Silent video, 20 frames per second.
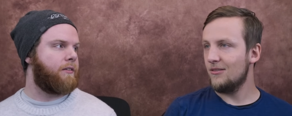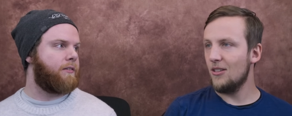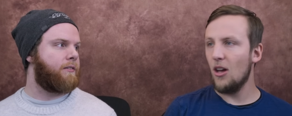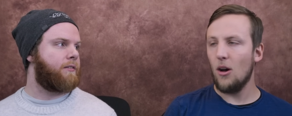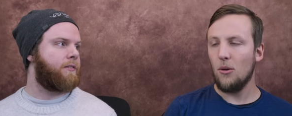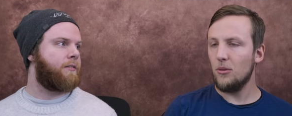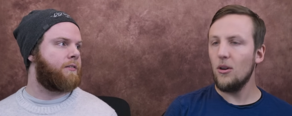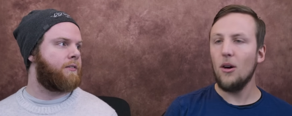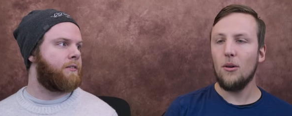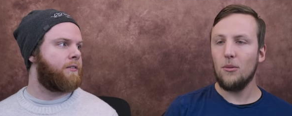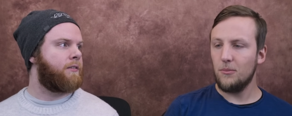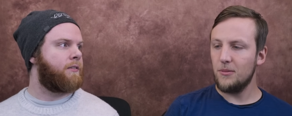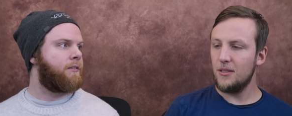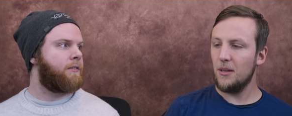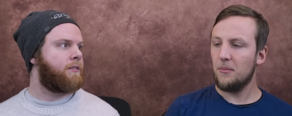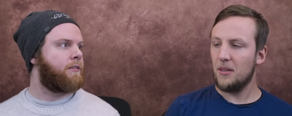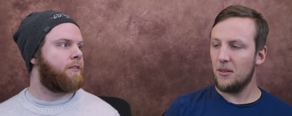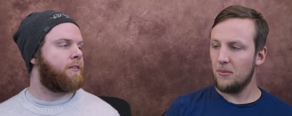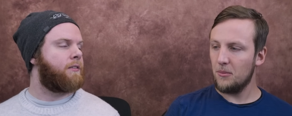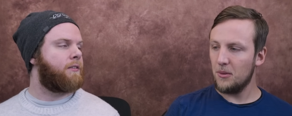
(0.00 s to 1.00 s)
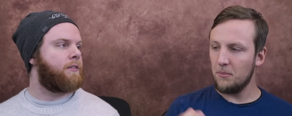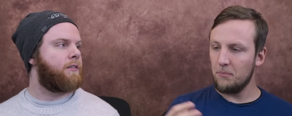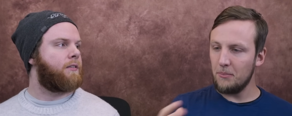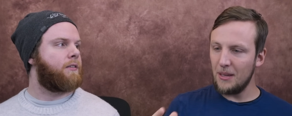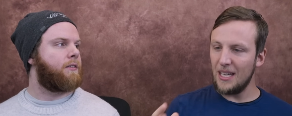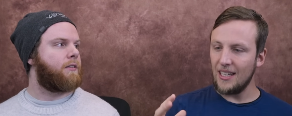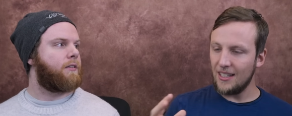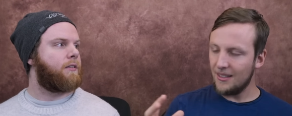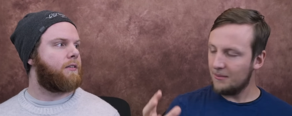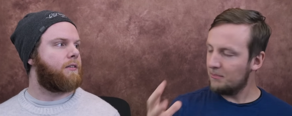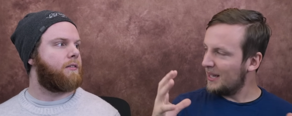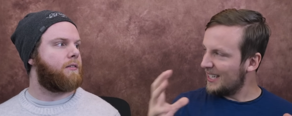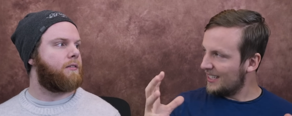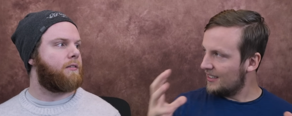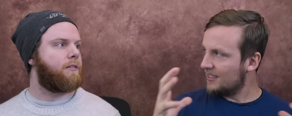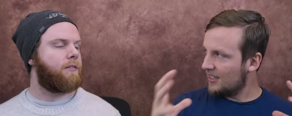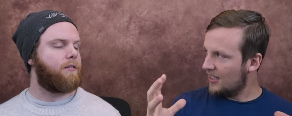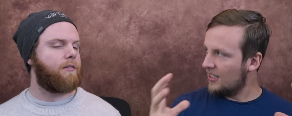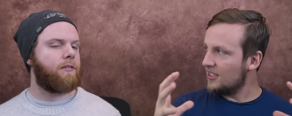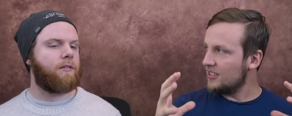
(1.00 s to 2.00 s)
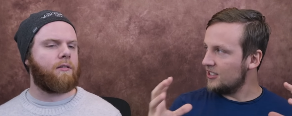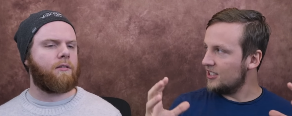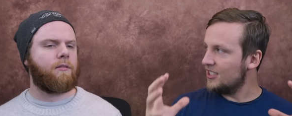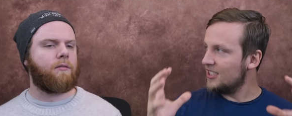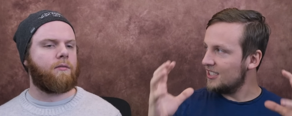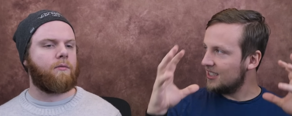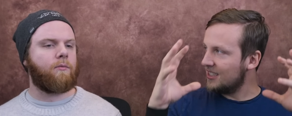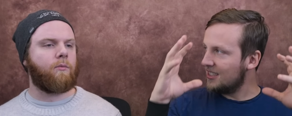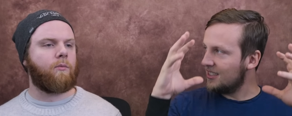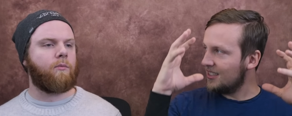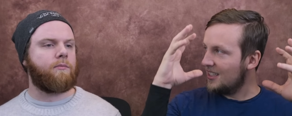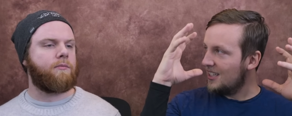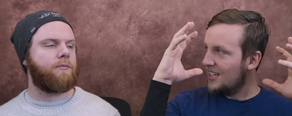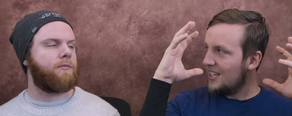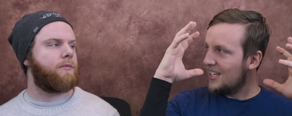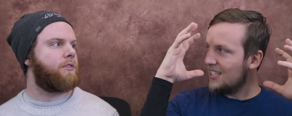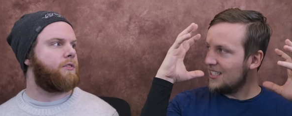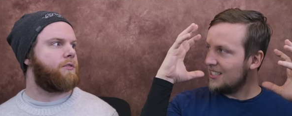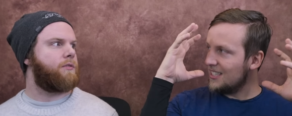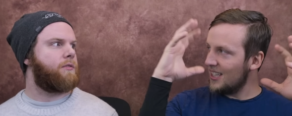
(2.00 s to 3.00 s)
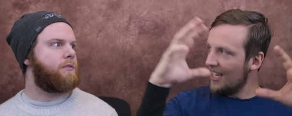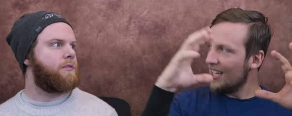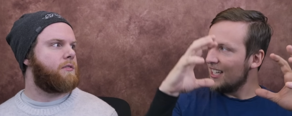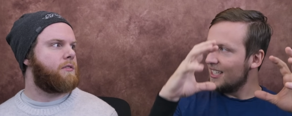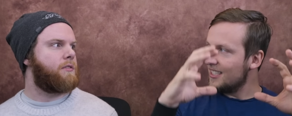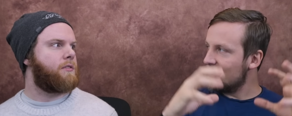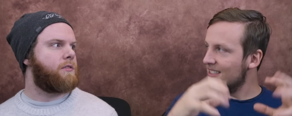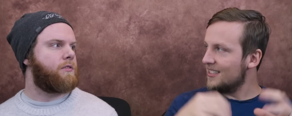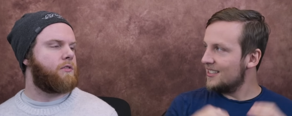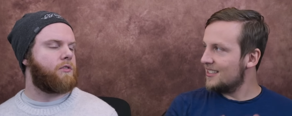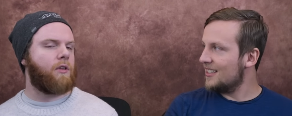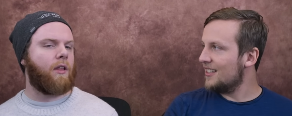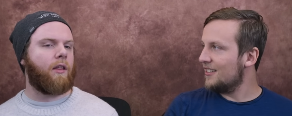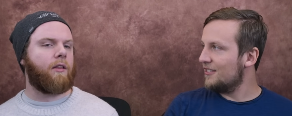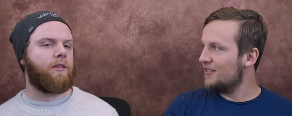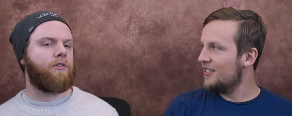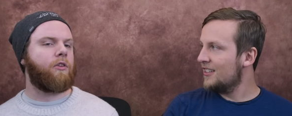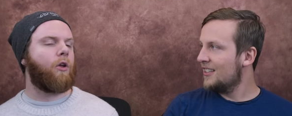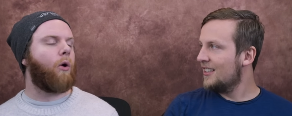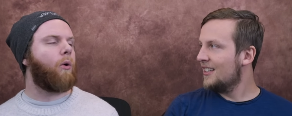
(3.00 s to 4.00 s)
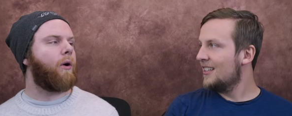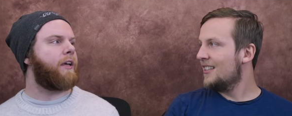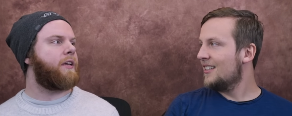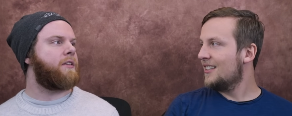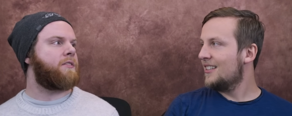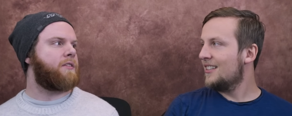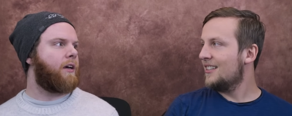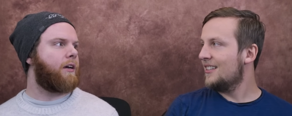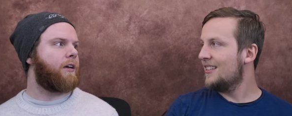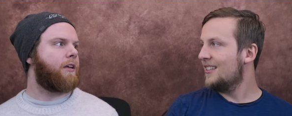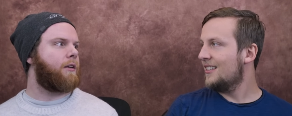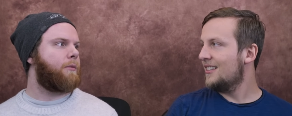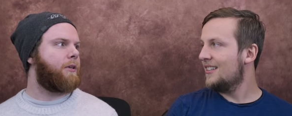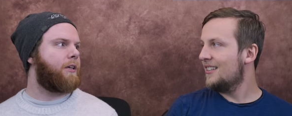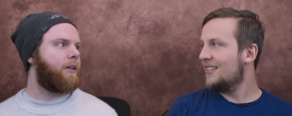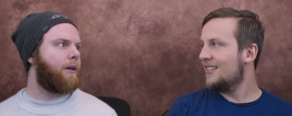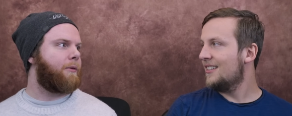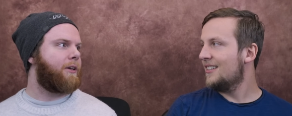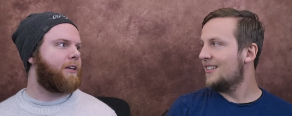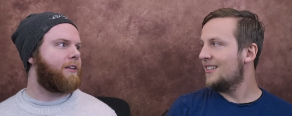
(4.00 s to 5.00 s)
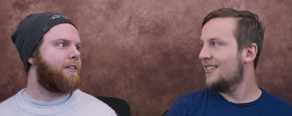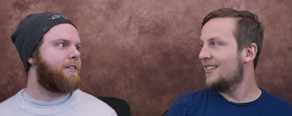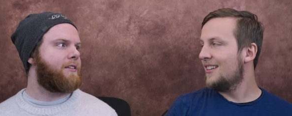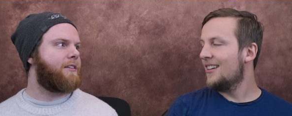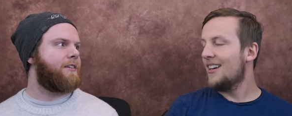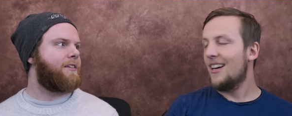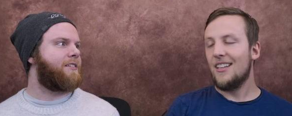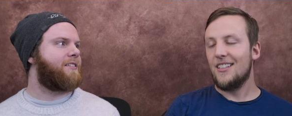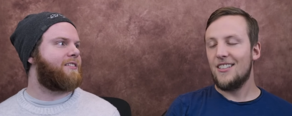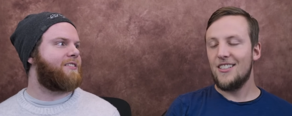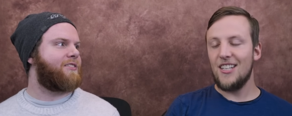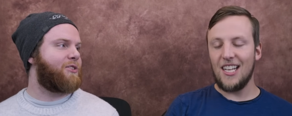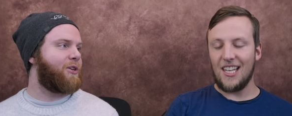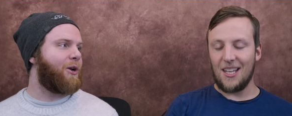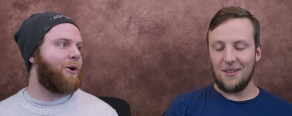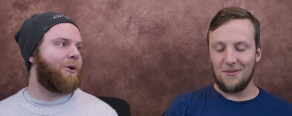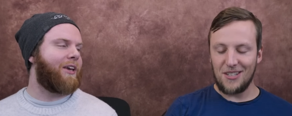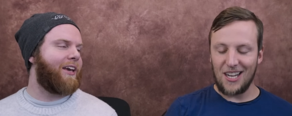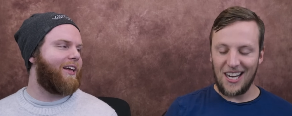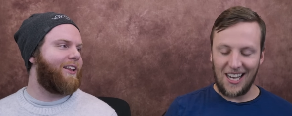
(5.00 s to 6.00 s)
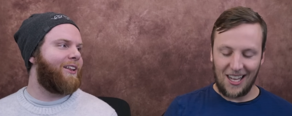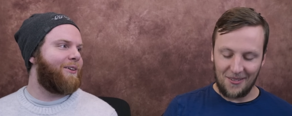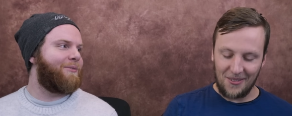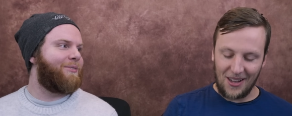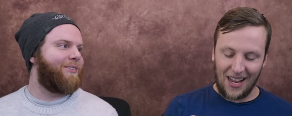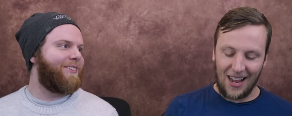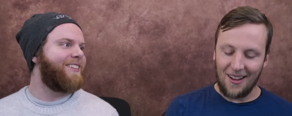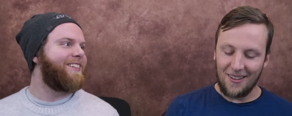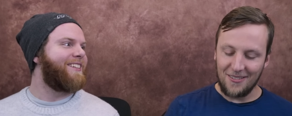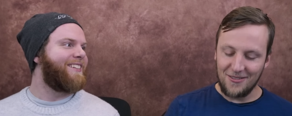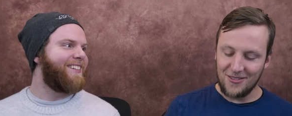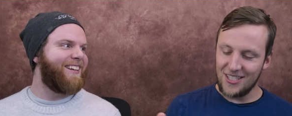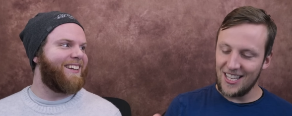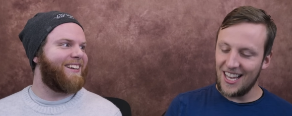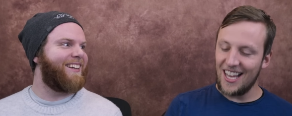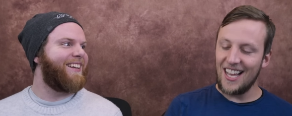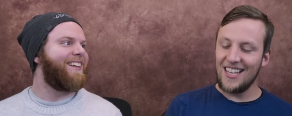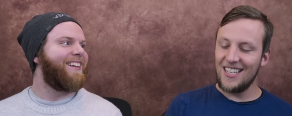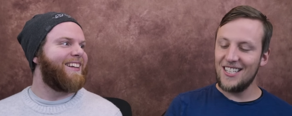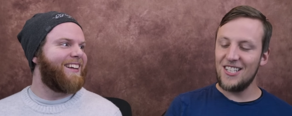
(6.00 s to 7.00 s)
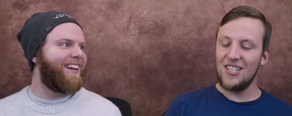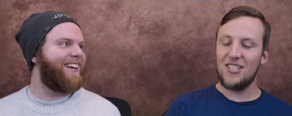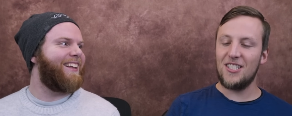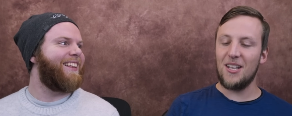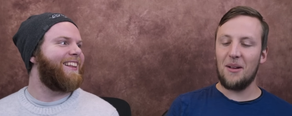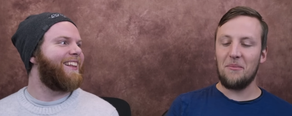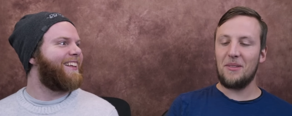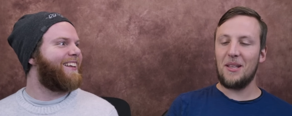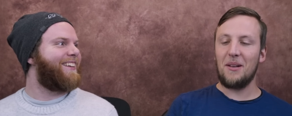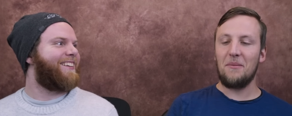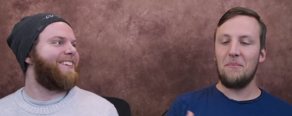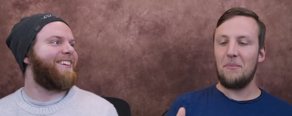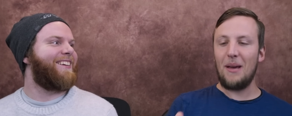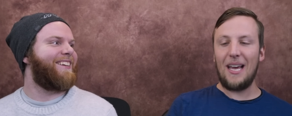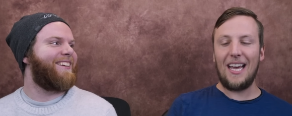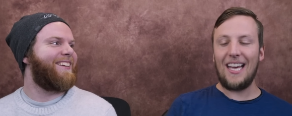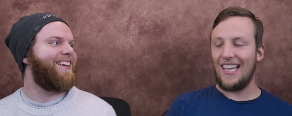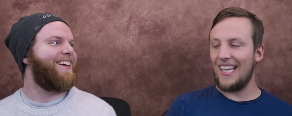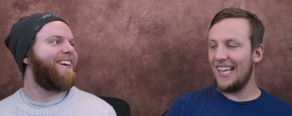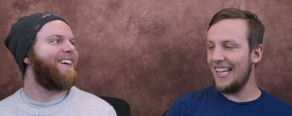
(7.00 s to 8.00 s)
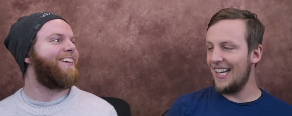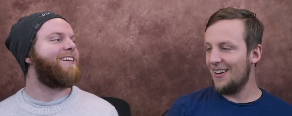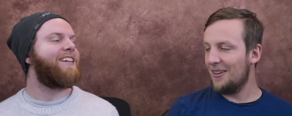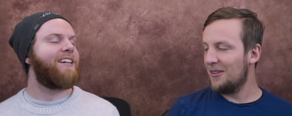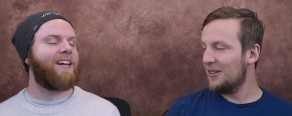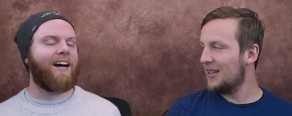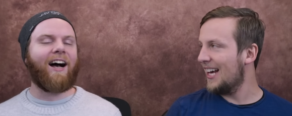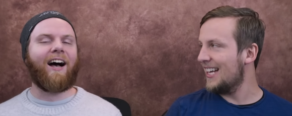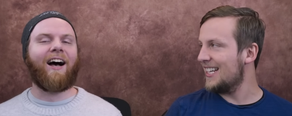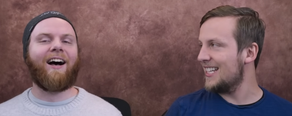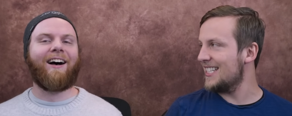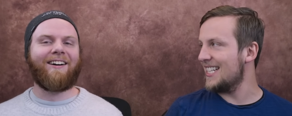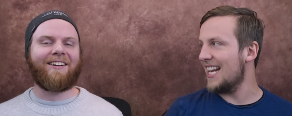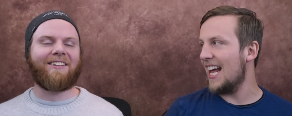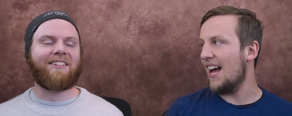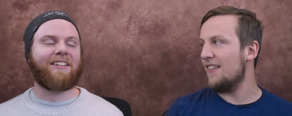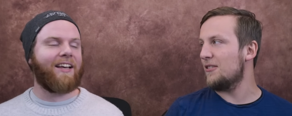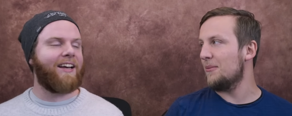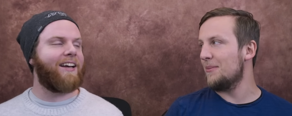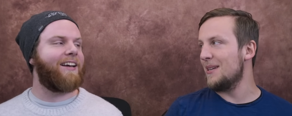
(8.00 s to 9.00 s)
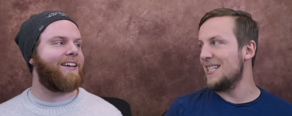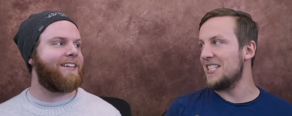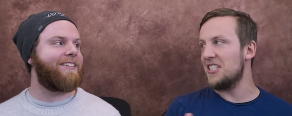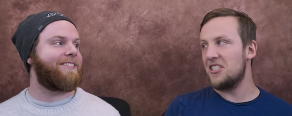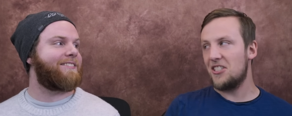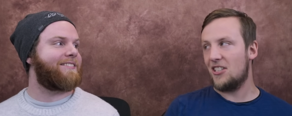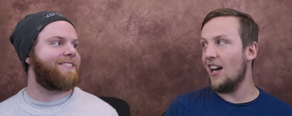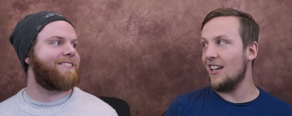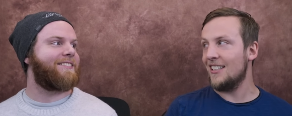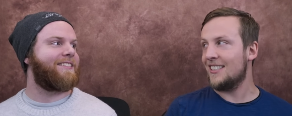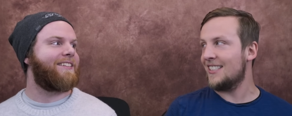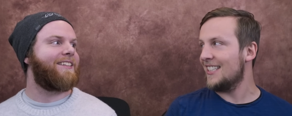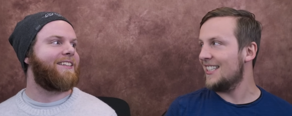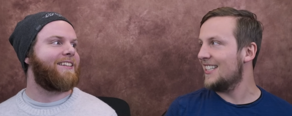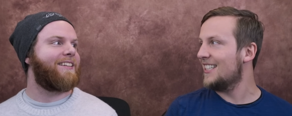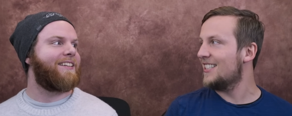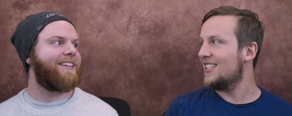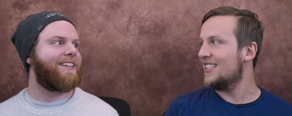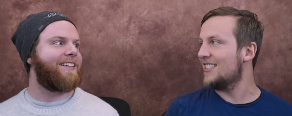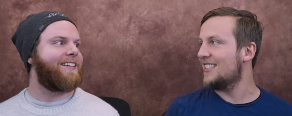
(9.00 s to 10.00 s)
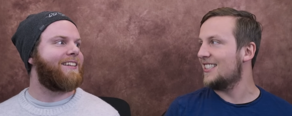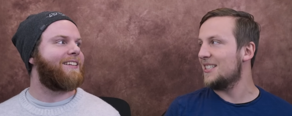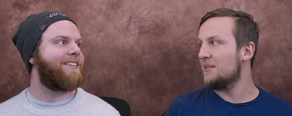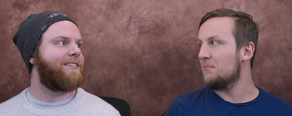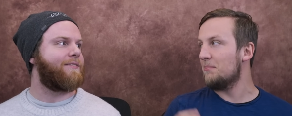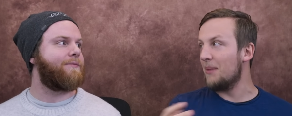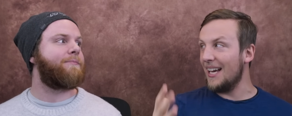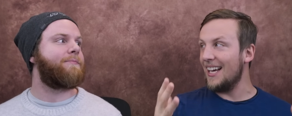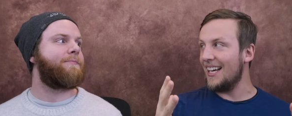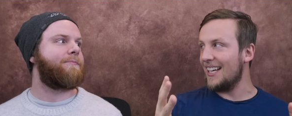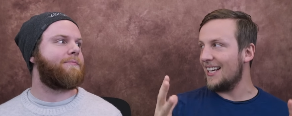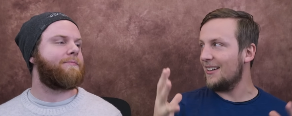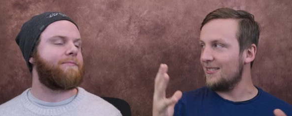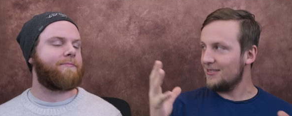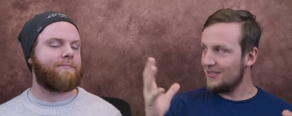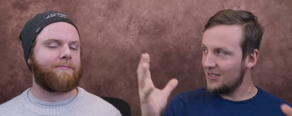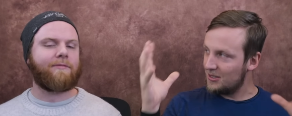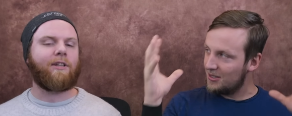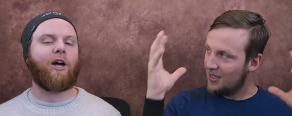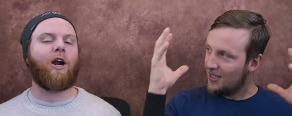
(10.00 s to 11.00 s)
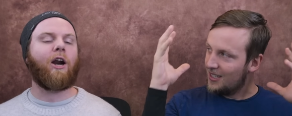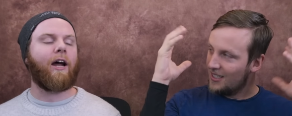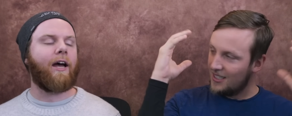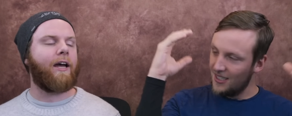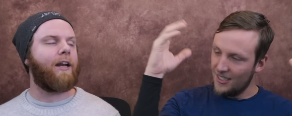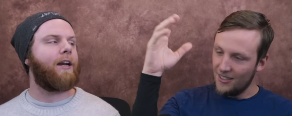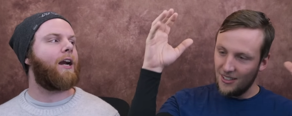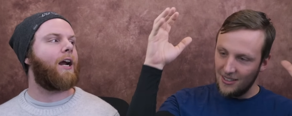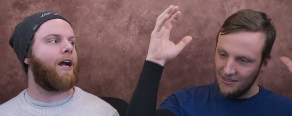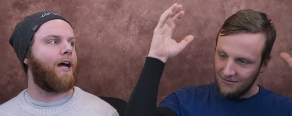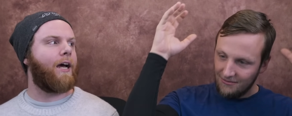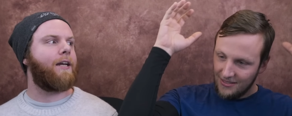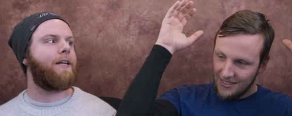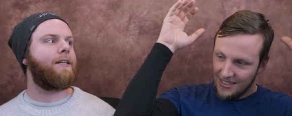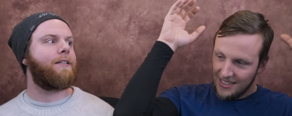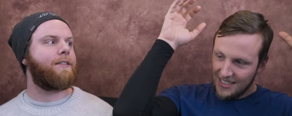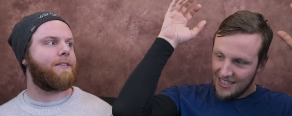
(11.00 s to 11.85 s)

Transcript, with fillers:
Speaker 1: No, something with big haunches and legs and stuff. Noe is not going to be coming into this show. Jacob, I'm saying just something big, you know? It doesn't have to be disgusting. It just is big. I'm just all right.